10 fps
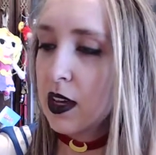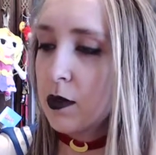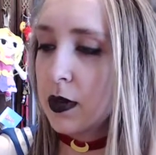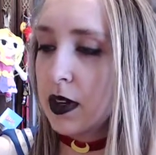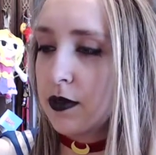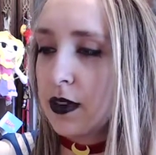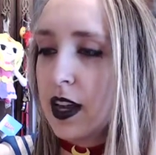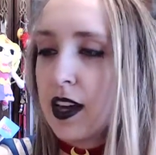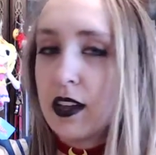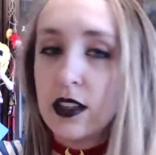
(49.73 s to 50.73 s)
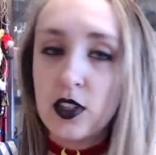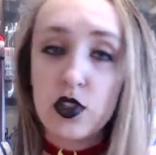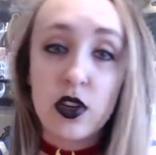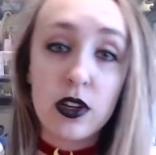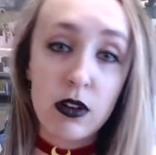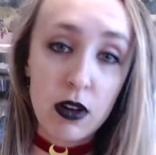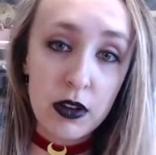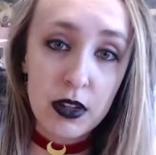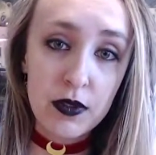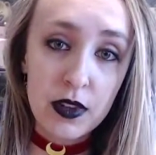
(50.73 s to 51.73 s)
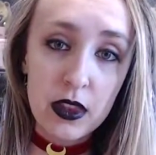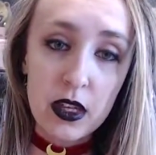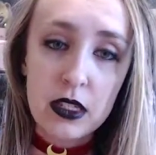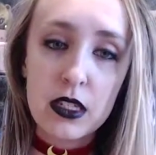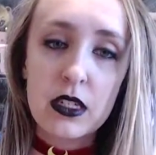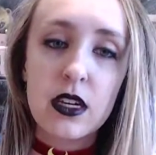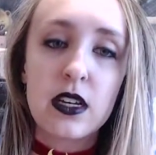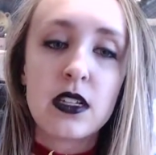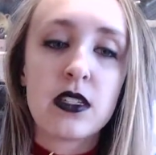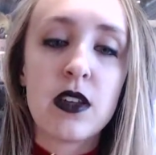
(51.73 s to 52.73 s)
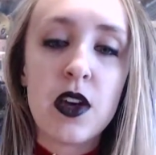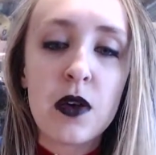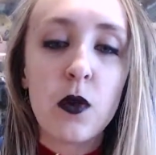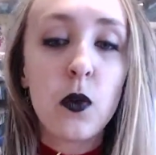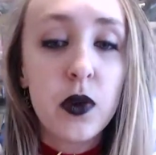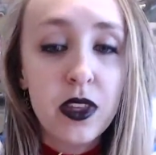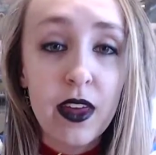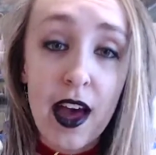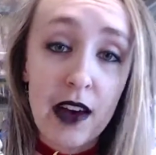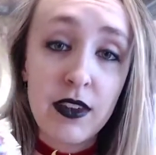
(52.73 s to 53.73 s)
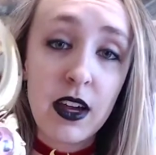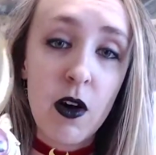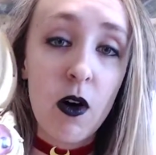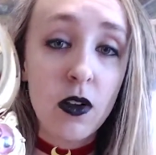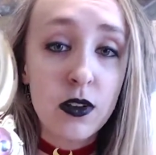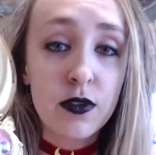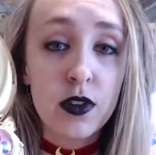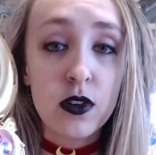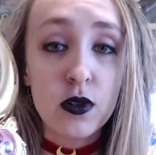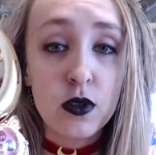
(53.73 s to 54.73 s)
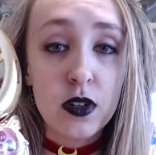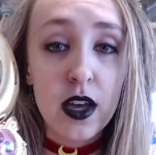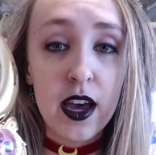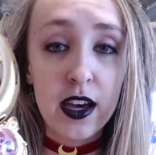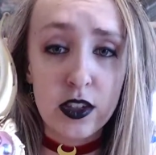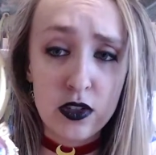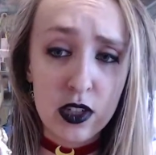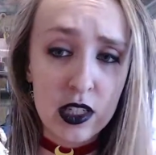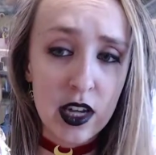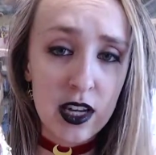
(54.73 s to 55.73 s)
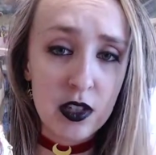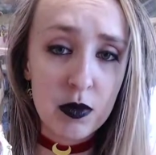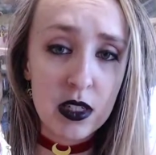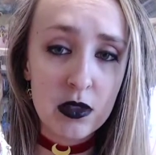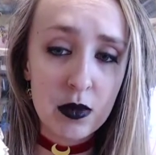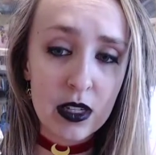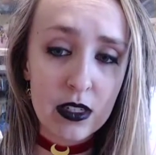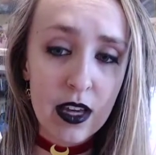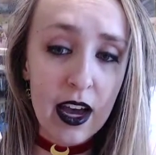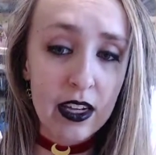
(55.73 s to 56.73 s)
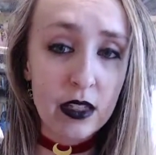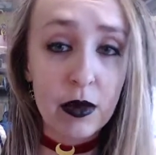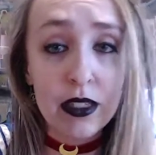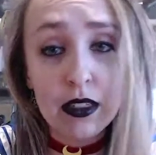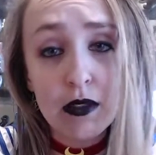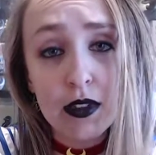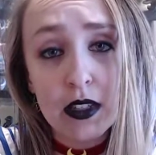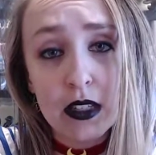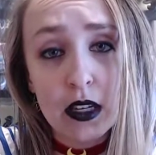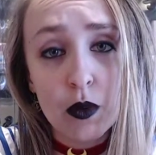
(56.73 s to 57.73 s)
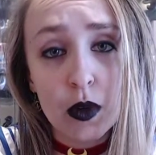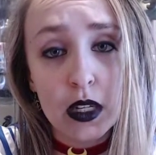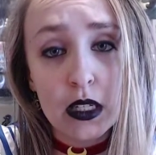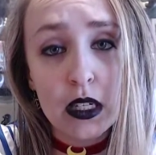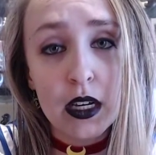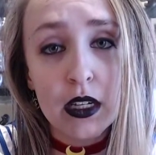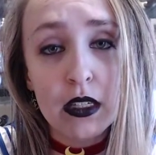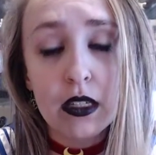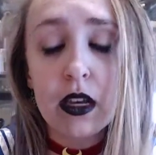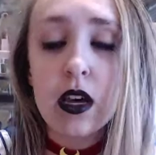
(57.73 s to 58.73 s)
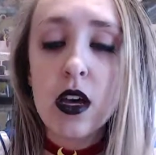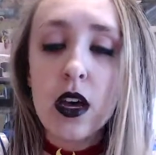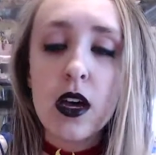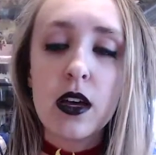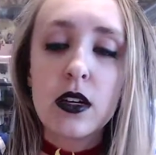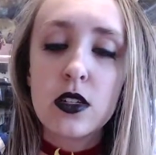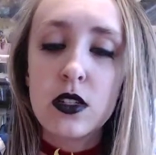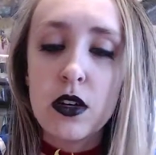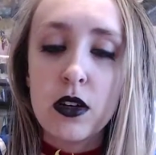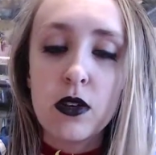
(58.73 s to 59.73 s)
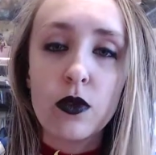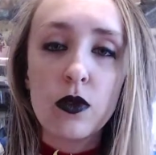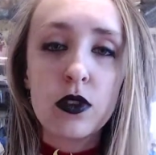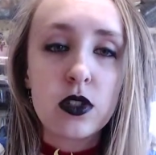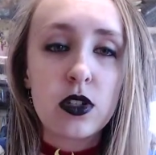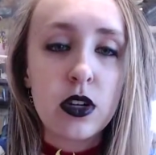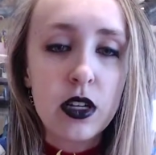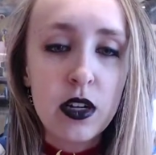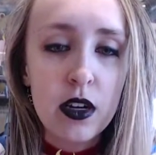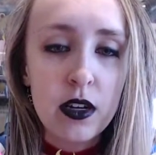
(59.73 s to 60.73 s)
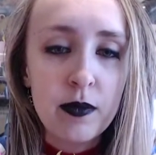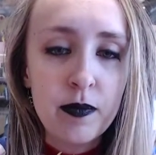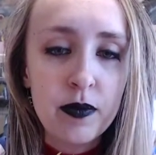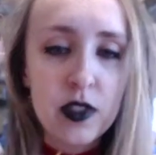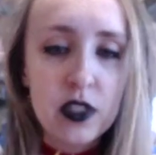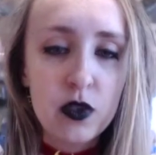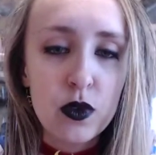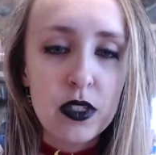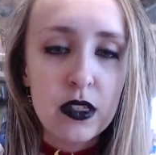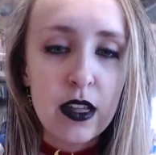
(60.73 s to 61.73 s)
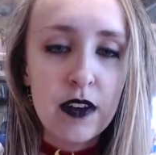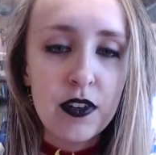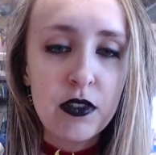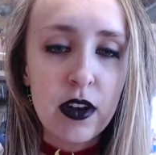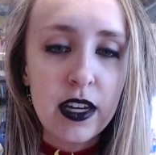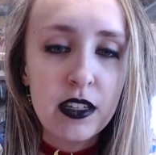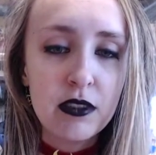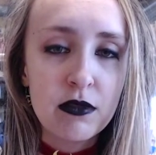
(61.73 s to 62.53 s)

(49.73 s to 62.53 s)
But for now, let's show you all the different things it does with having all of those extra attachments, because it actually makes a difference in what it does. So to turn it on, this twists left and right.